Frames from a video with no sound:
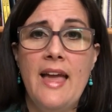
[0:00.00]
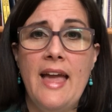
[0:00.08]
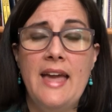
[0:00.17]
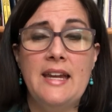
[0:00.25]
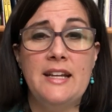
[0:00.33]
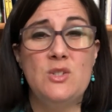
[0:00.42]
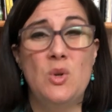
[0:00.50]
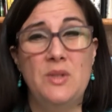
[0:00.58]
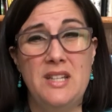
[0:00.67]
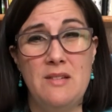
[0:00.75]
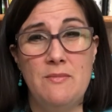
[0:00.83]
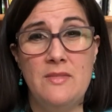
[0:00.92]
And I told
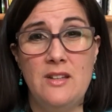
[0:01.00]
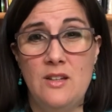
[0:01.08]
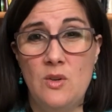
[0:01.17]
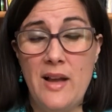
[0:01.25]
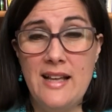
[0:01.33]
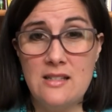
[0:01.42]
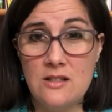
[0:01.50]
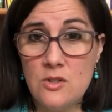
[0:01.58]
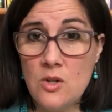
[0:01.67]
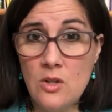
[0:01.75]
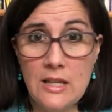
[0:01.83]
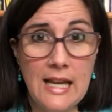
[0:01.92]
him, you know, as an
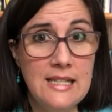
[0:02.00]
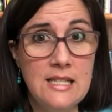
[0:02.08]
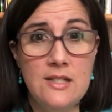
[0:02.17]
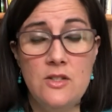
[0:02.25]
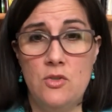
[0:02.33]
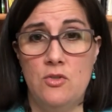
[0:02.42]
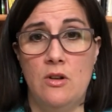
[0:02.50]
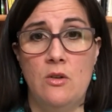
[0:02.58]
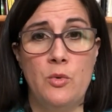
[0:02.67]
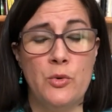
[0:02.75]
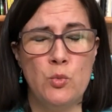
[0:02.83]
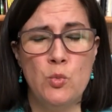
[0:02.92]
adult, I still struggle
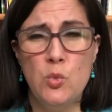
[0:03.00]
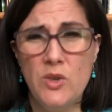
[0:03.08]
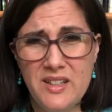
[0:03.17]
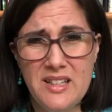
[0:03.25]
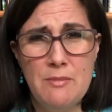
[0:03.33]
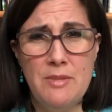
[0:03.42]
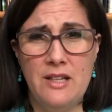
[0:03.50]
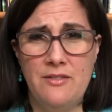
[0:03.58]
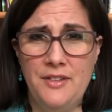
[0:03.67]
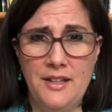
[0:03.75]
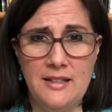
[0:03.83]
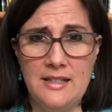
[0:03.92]
with really big
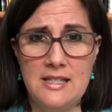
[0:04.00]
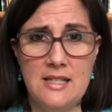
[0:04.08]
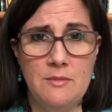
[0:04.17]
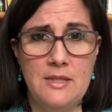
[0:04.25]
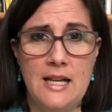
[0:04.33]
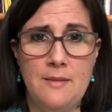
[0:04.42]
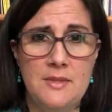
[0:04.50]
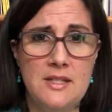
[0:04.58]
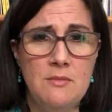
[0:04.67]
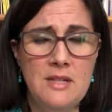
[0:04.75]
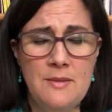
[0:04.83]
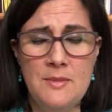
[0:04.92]
feelings sometimes.
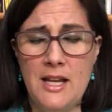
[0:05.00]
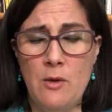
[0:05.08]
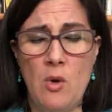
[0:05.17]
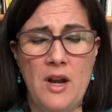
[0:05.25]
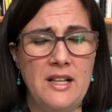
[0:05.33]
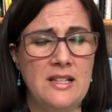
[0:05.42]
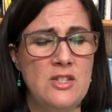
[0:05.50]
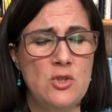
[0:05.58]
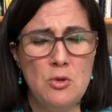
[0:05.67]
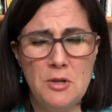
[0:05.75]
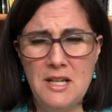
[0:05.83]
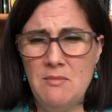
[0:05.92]
Sometimes I want to
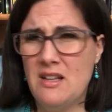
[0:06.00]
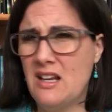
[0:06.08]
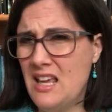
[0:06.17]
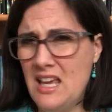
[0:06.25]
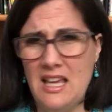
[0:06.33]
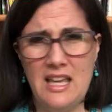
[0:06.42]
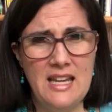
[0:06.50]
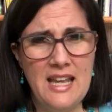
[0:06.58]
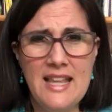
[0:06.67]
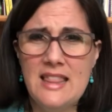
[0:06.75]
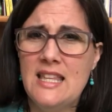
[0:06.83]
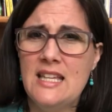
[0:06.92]
scream and kick and
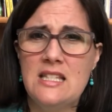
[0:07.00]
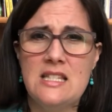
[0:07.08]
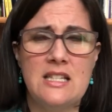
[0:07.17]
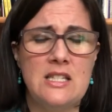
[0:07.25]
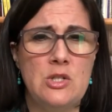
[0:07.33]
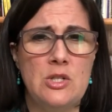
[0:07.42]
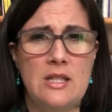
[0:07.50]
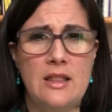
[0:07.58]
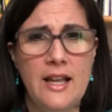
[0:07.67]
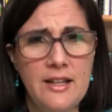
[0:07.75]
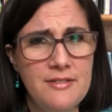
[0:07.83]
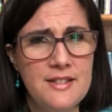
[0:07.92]
hit things because just
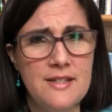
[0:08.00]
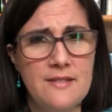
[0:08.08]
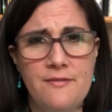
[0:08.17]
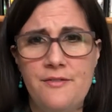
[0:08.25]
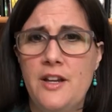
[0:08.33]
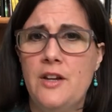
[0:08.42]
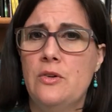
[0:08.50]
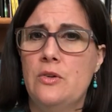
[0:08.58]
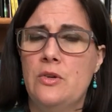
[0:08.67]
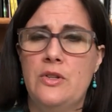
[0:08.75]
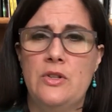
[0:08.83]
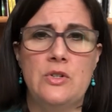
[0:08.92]
life isn't fair
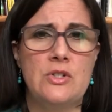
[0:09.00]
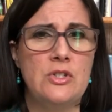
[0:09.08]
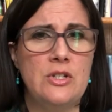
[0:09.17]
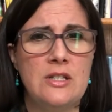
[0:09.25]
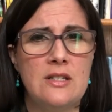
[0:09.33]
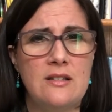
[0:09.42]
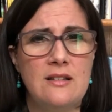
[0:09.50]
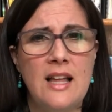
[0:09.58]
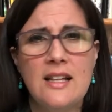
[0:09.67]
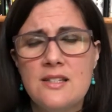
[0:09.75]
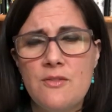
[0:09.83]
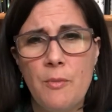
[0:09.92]
and there's just
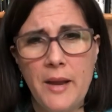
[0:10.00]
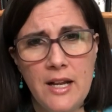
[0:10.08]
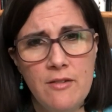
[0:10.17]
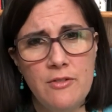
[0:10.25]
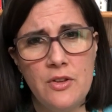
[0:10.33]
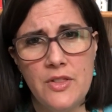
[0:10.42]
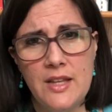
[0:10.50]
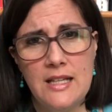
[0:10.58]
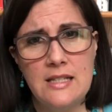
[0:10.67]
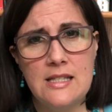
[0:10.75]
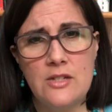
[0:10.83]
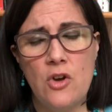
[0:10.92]
lots of painful
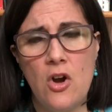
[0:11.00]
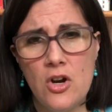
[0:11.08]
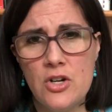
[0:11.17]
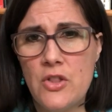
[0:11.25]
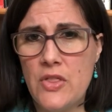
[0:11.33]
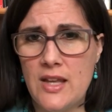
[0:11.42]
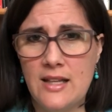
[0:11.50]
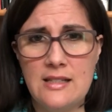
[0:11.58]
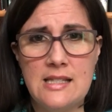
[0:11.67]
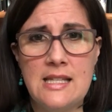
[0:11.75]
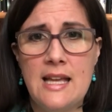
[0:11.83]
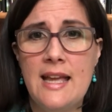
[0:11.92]
things and hard things.